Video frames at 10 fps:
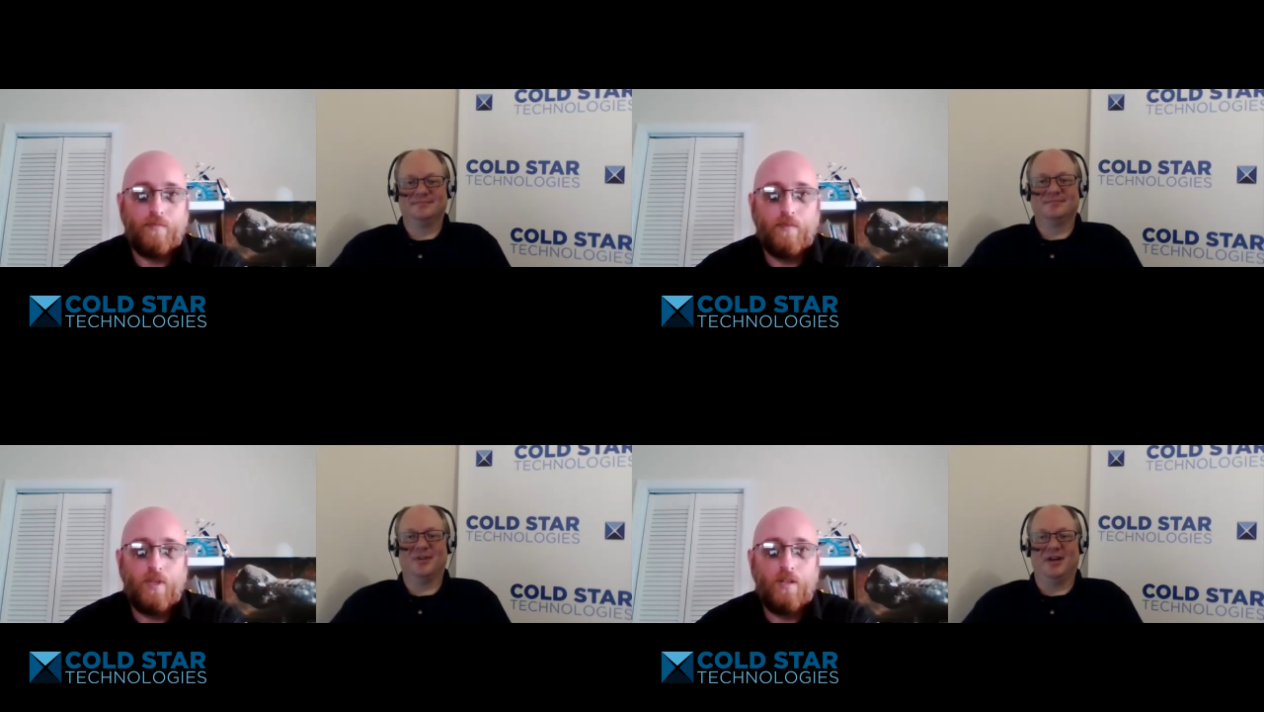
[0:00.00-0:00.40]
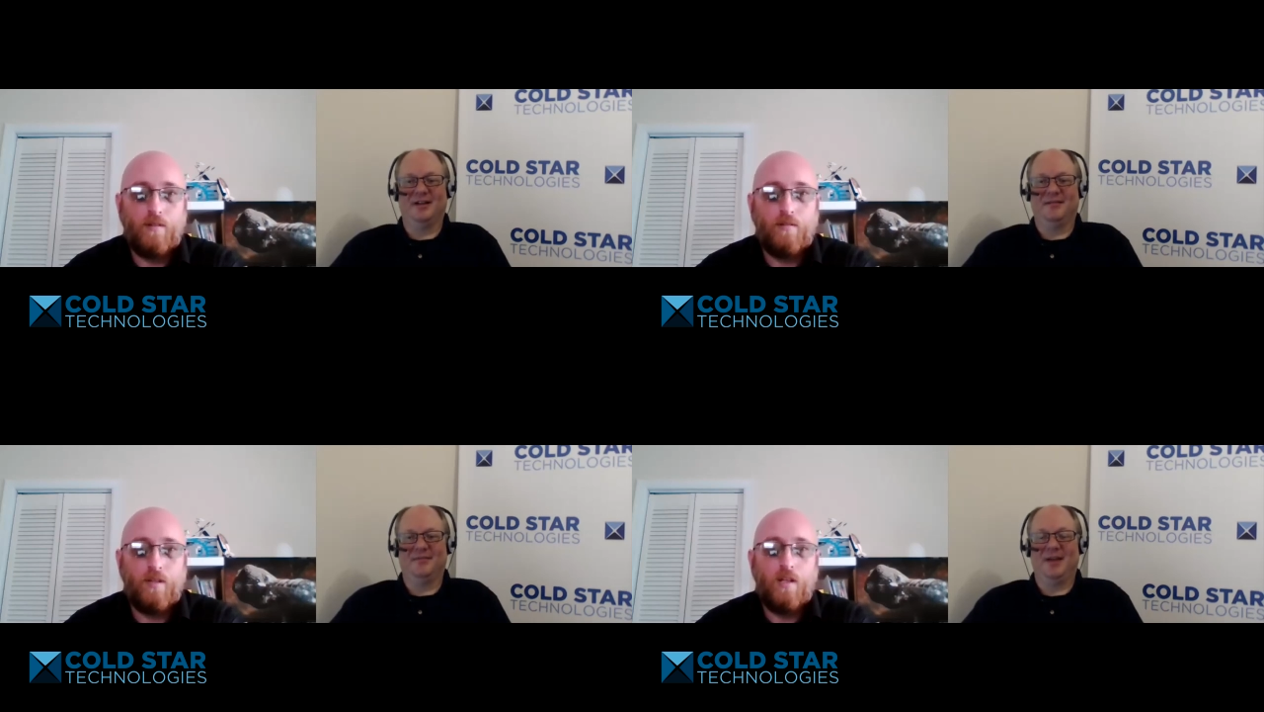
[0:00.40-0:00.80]
Speaker 1: Right.
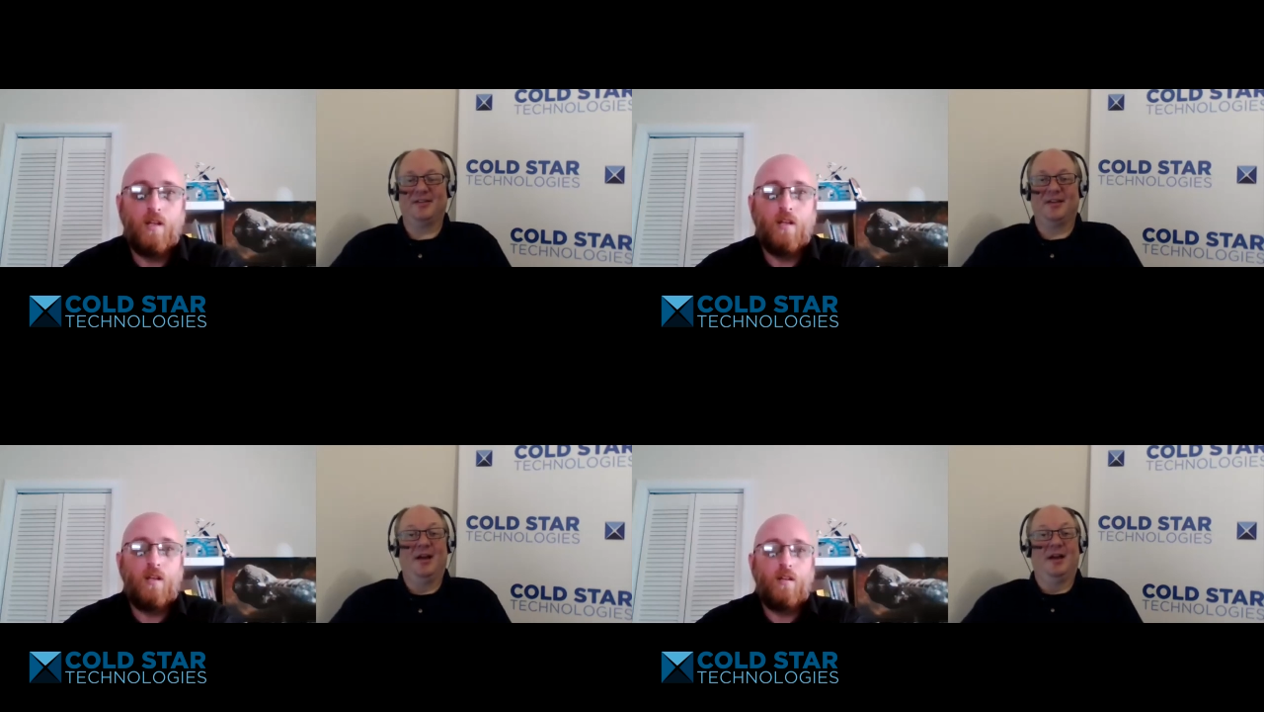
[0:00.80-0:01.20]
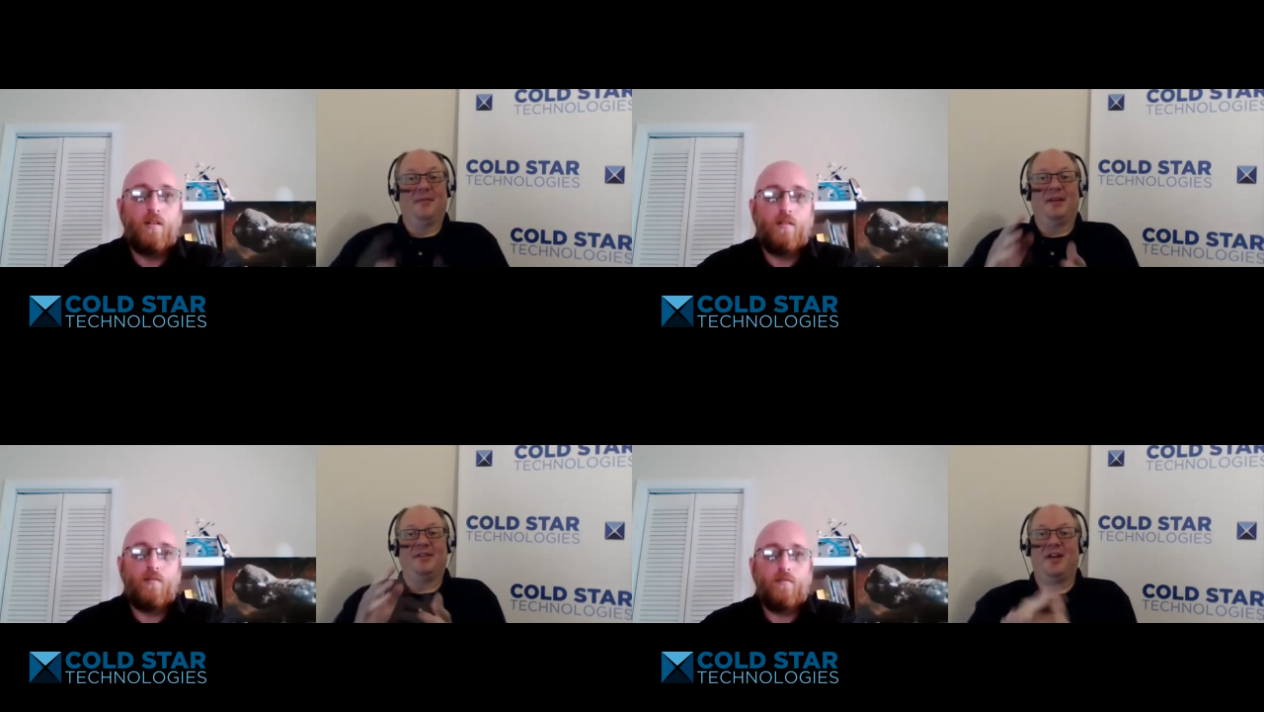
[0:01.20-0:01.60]
Makes
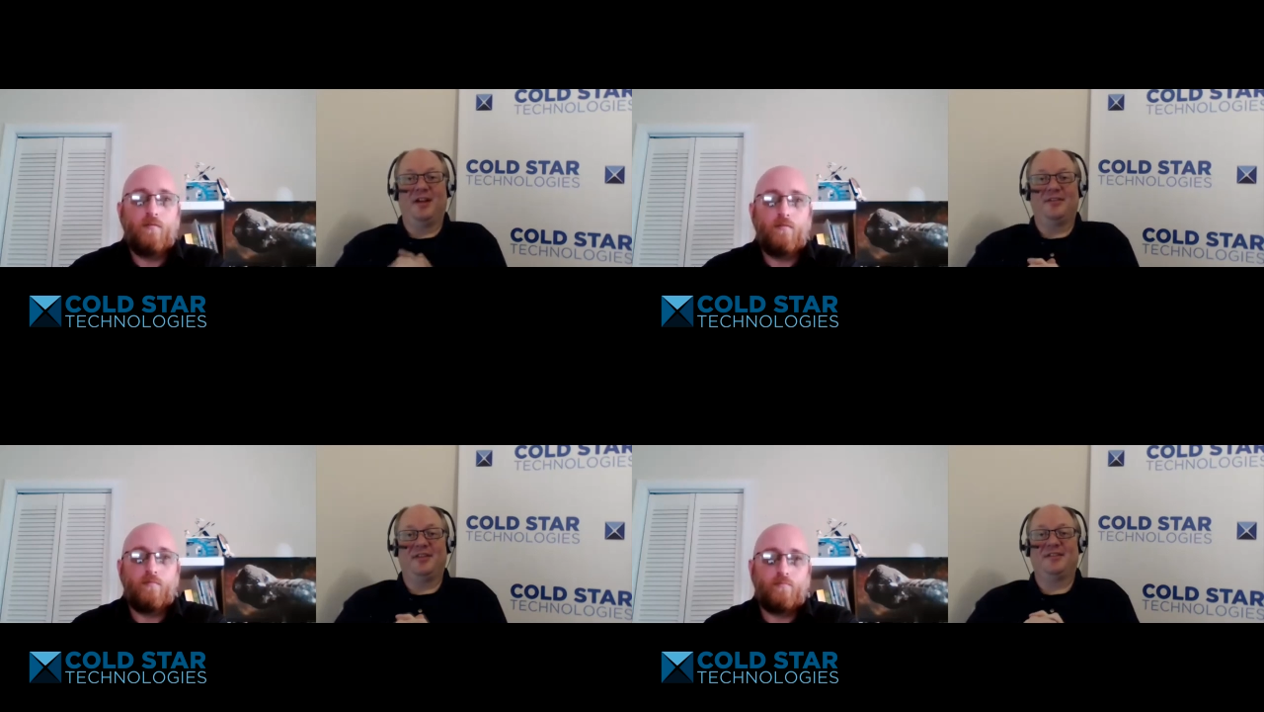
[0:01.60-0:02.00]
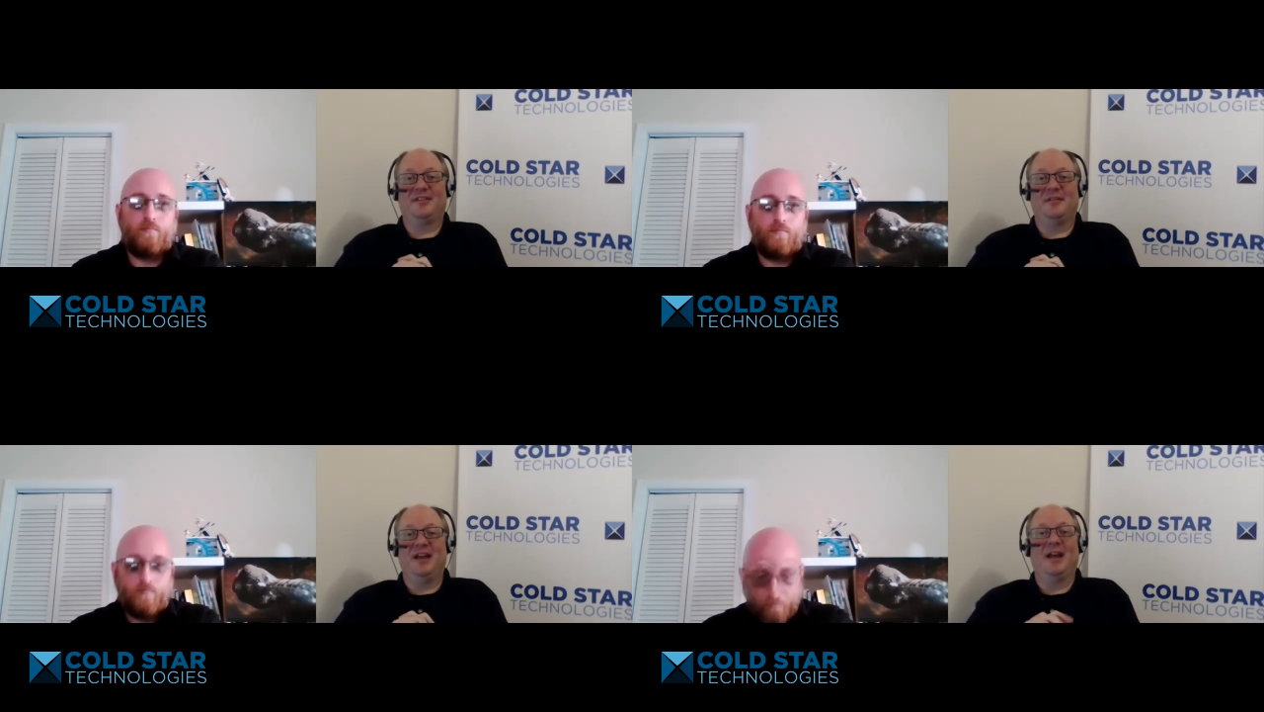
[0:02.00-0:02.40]
makes a lot of sense
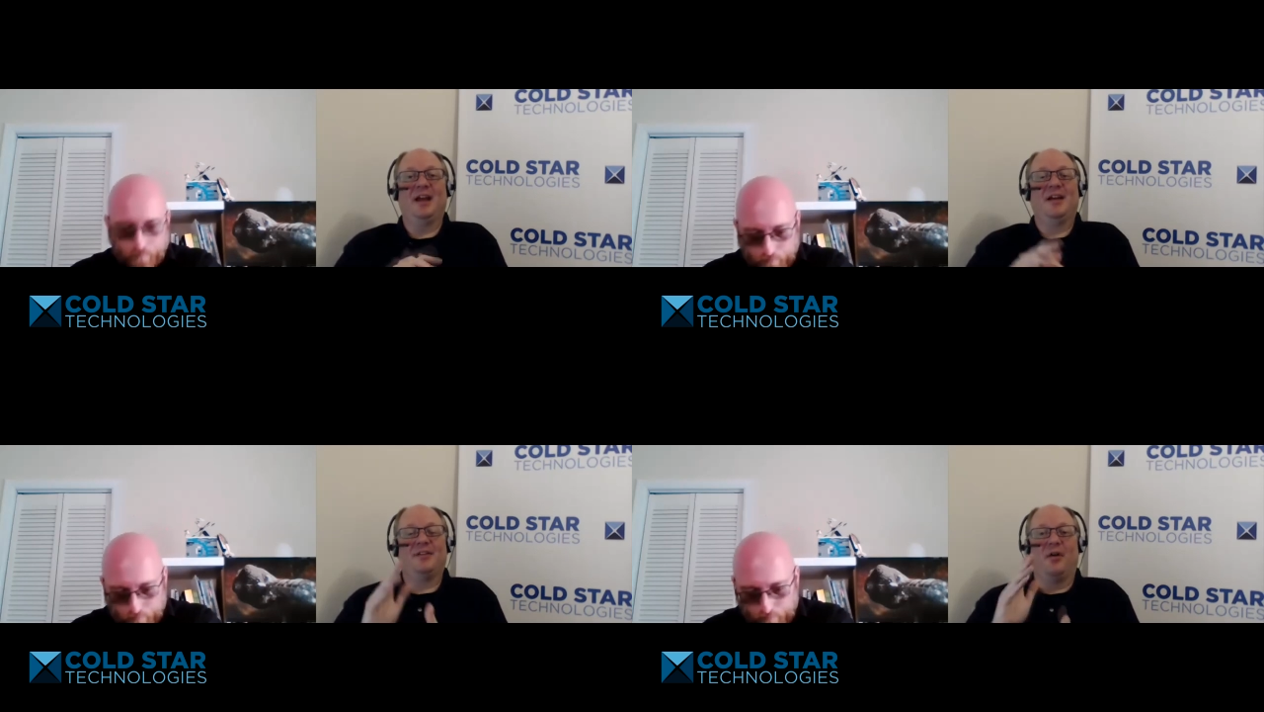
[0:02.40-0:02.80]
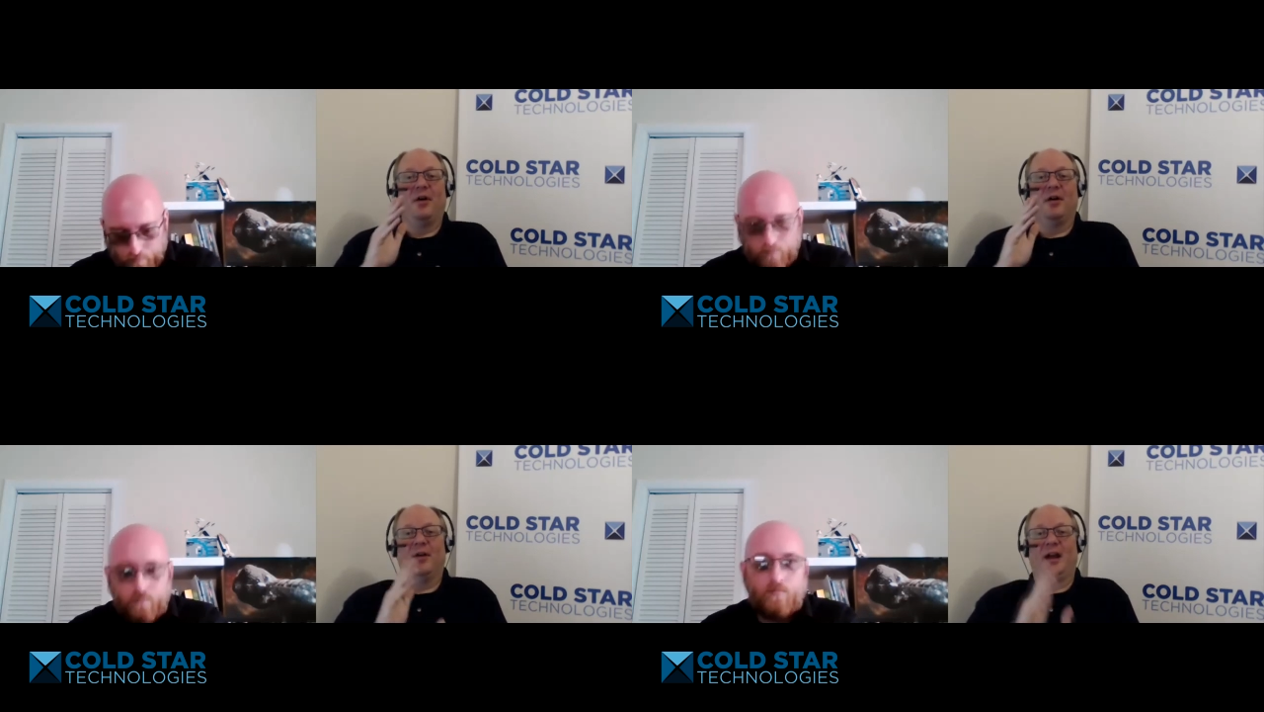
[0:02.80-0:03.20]
to me. So,
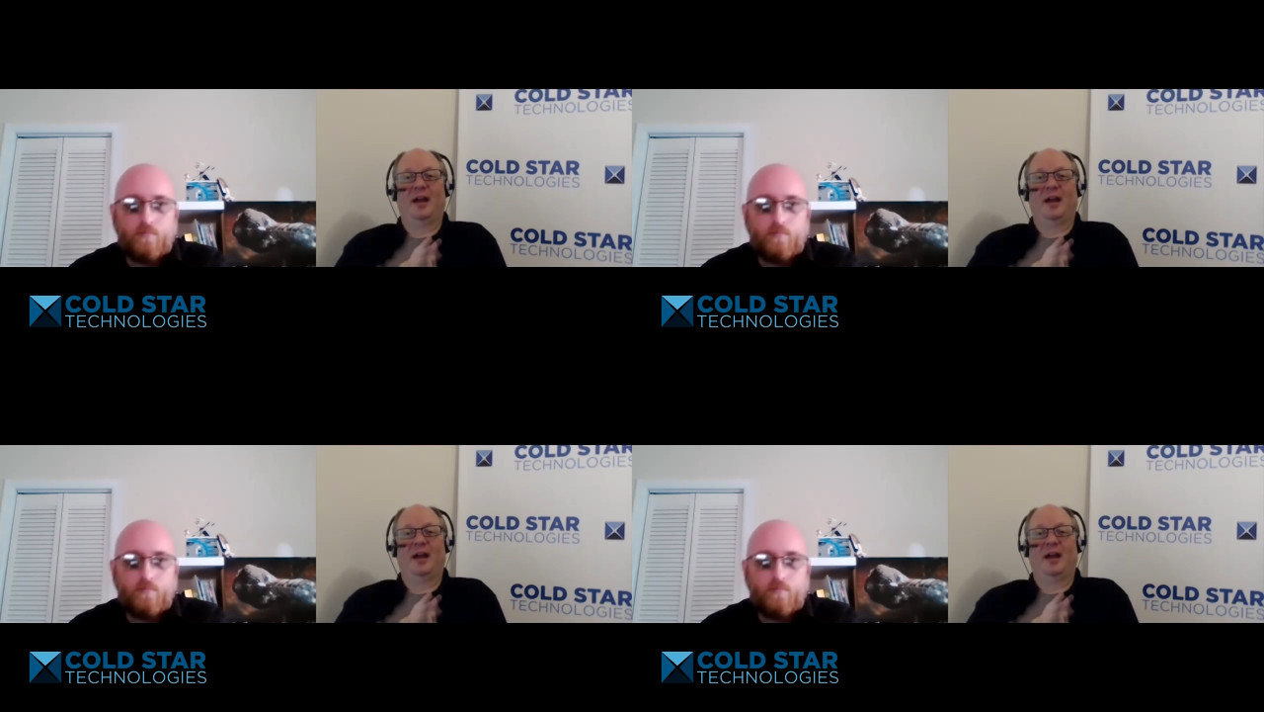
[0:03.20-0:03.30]
Rick,